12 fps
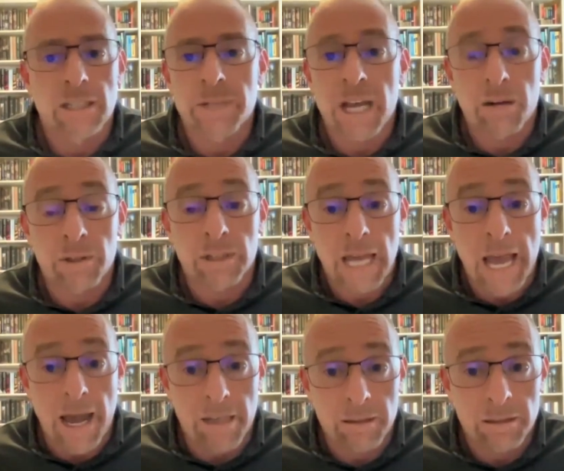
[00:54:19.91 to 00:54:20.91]
I'm down with
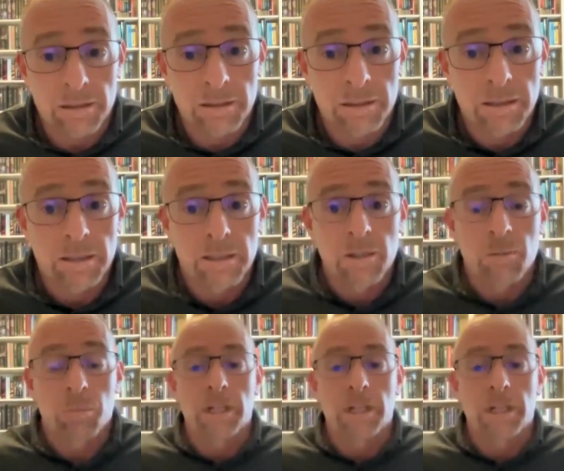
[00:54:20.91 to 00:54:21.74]
that. Mm.